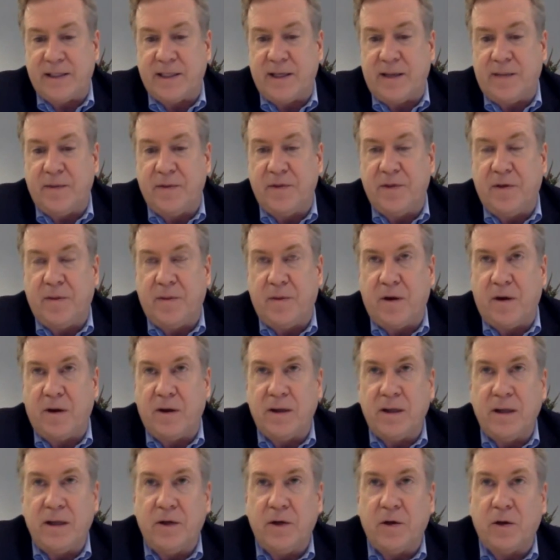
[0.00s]
Some of them are a
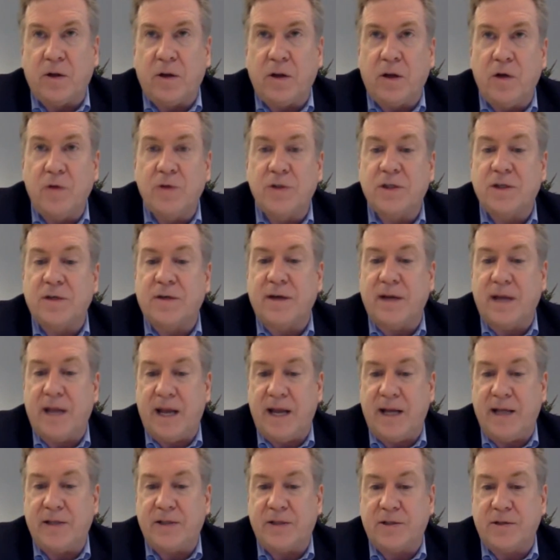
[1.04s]
little closer in
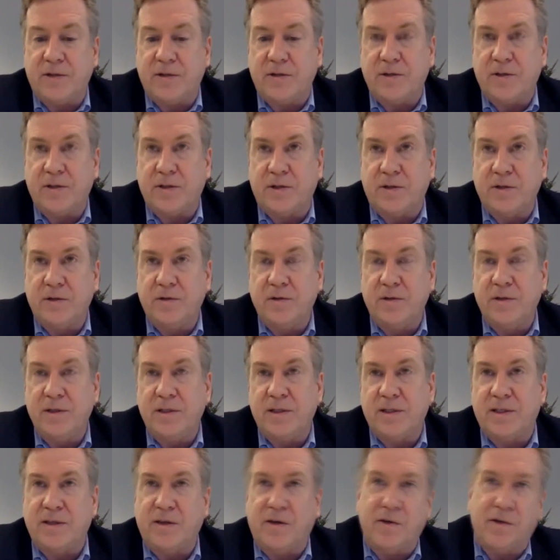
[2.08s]
age to the students,
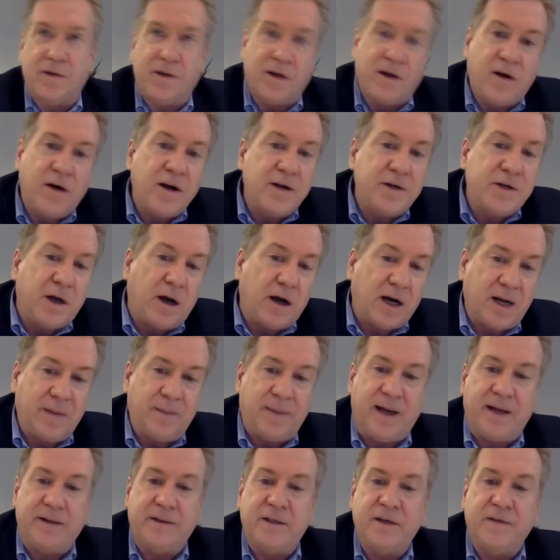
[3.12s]
so they're going to talk
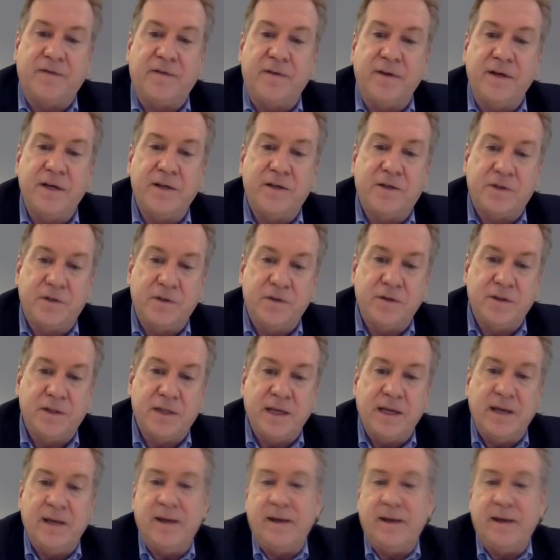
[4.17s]
about different issues